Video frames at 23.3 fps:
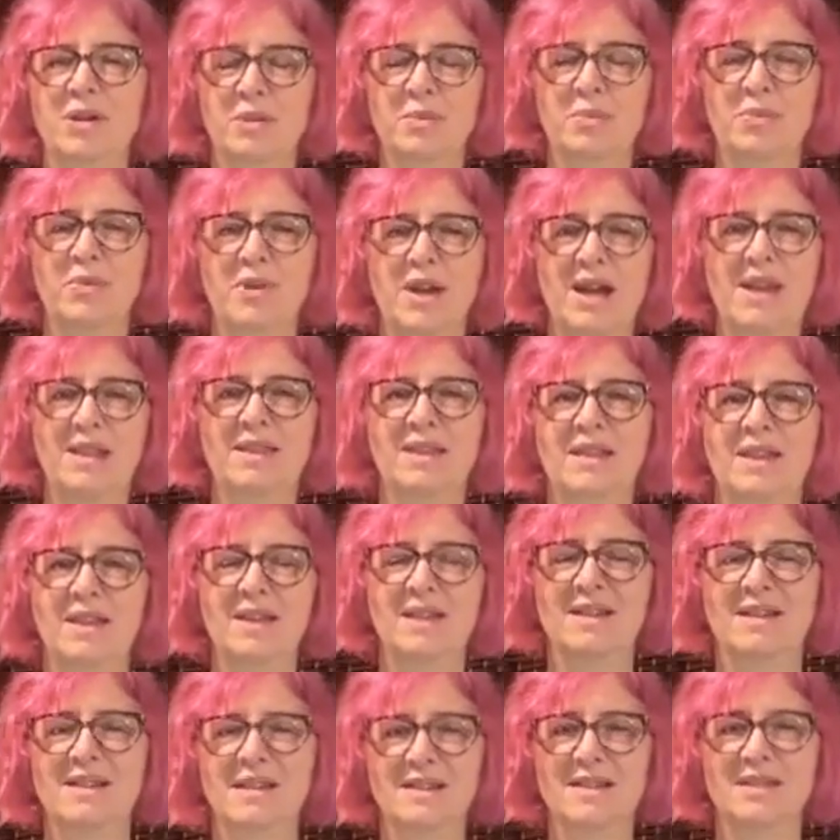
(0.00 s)
breath
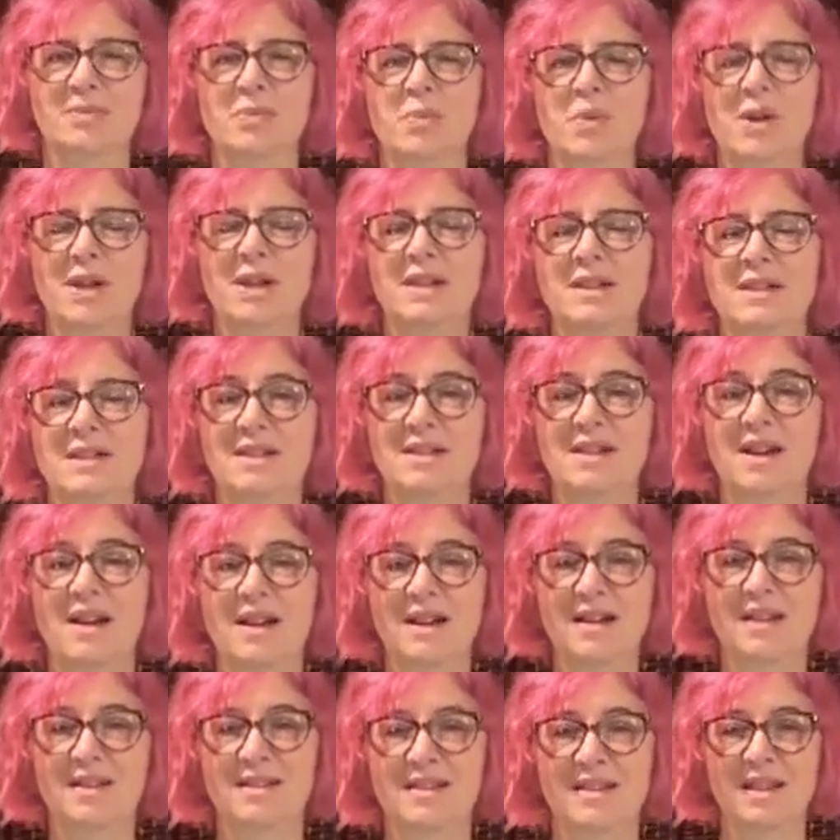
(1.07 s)
is, what it does.